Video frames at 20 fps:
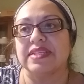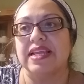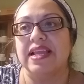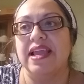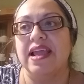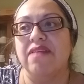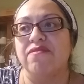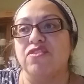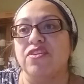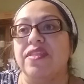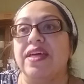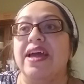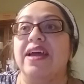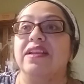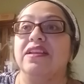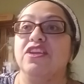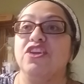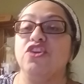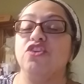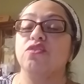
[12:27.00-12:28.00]
after
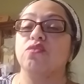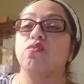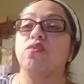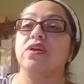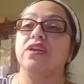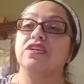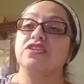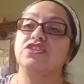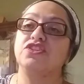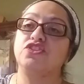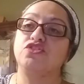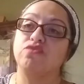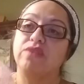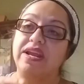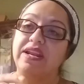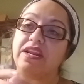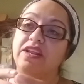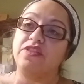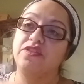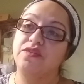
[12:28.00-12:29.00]
that, you'll want to
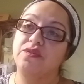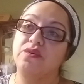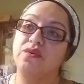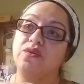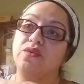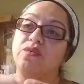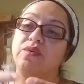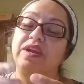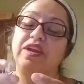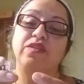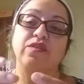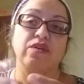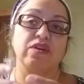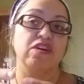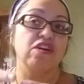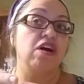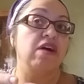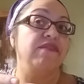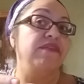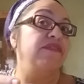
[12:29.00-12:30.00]
strain it through either a
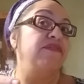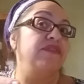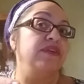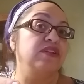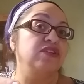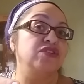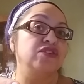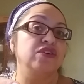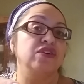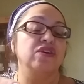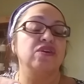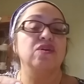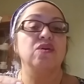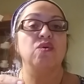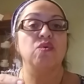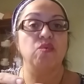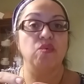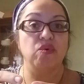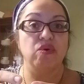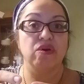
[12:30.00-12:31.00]
coffee filter
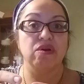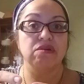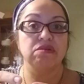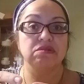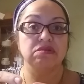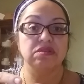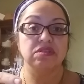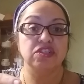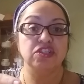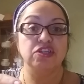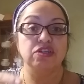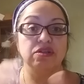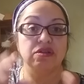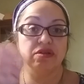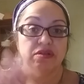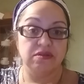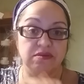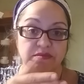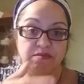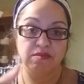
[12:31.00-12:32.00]
or
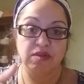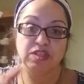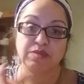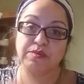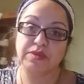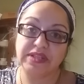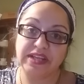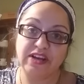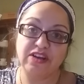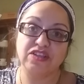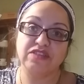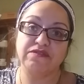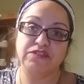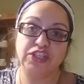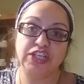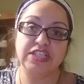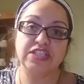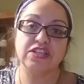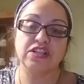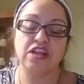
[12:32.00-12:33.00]
your multiple layers of
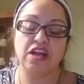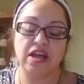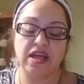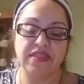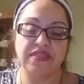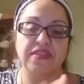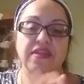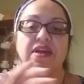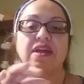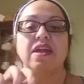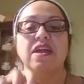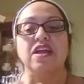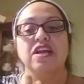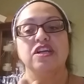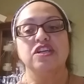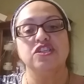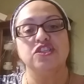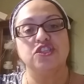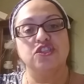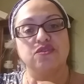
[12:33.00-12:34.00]
cheesecloth.
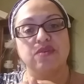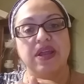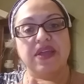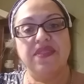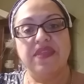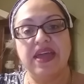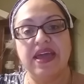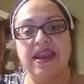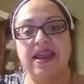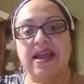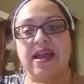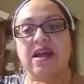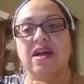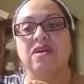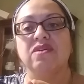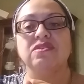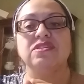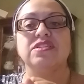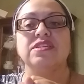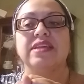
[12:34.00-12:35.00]
Strain that
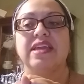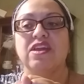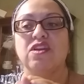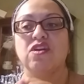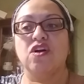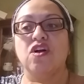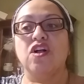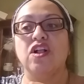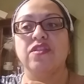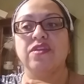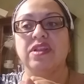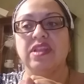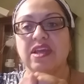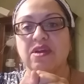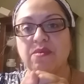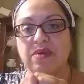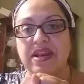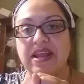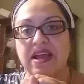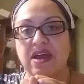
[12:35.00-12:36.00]
out to get all the
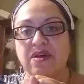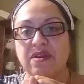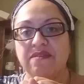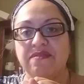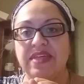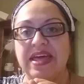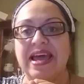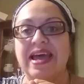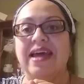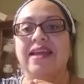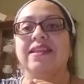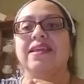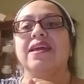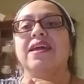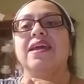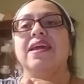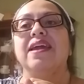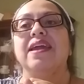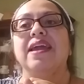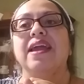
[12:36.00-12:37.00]
liquid out of that,
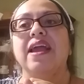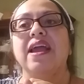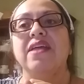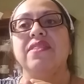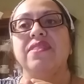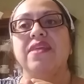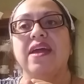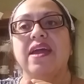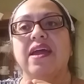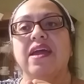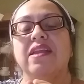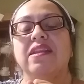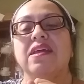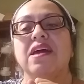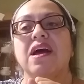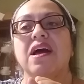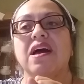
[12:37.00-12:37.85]
and then